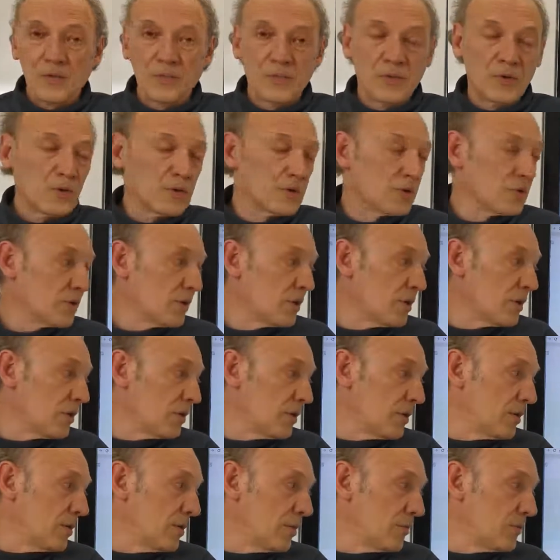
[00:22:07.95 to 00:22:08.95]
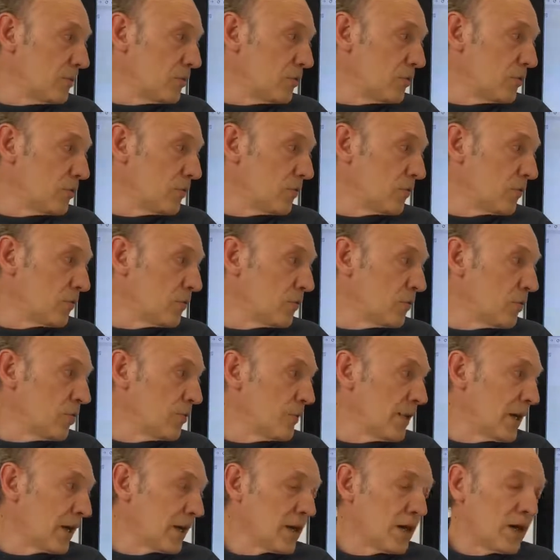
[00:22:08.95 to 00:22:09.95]
which are used for
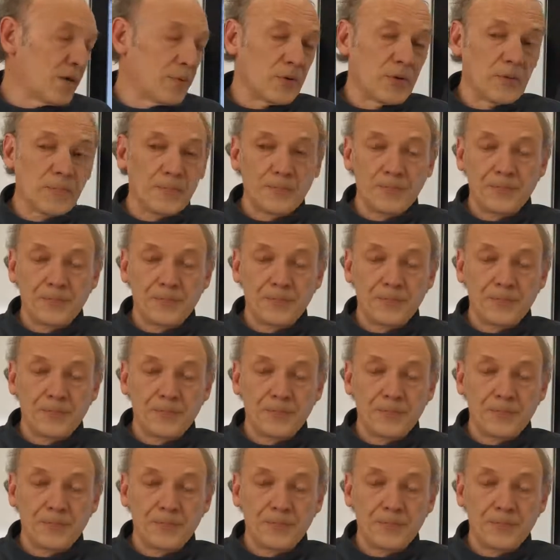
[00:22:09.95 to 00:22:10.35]
backup.